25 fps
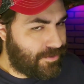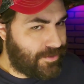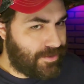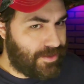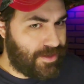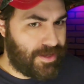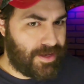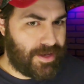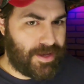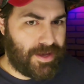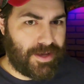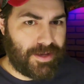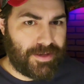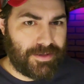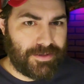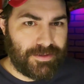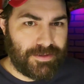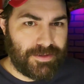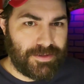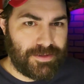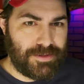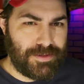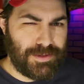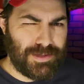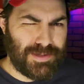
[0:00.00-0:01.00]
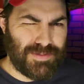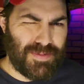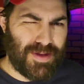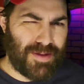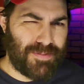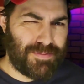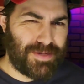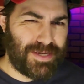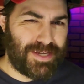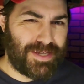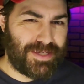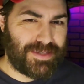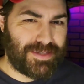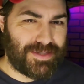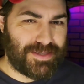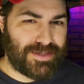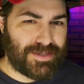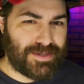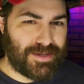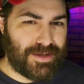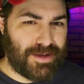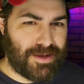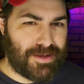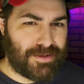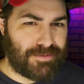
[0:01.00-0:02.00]
Yeah, let's do some
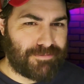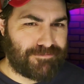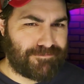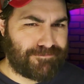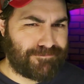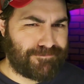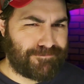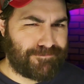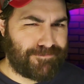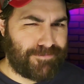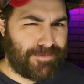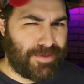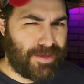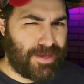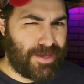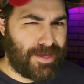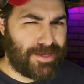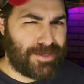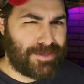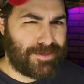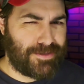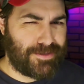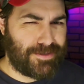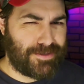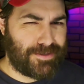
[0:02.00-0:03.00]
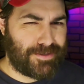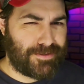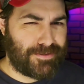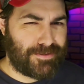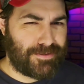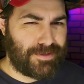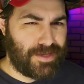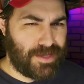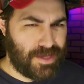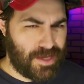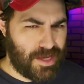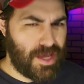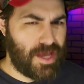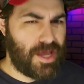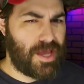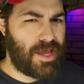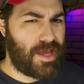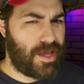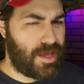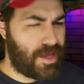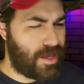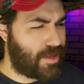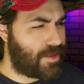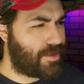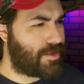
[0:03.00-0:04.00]
updates on things.
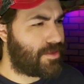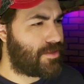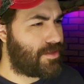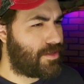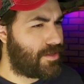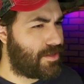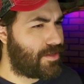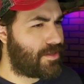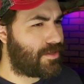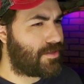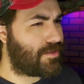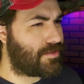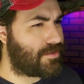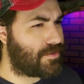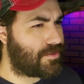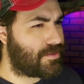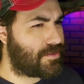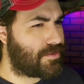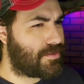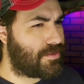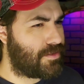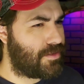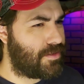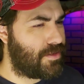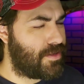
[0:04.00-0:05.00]
Yeah, things.